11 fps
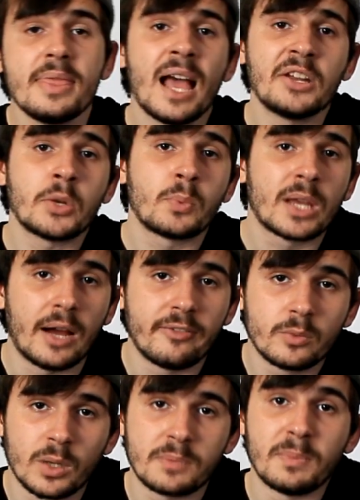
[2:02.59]
Now that we
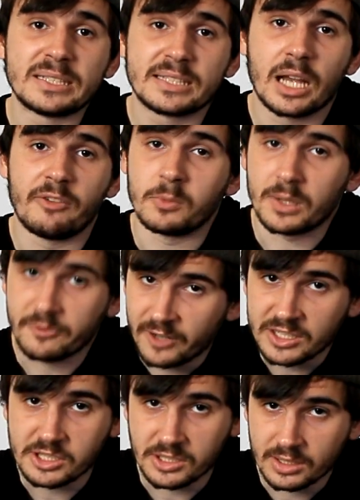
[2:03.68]
covered what makes the government
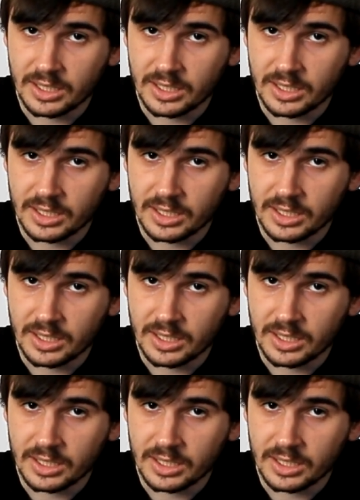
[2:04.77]
function,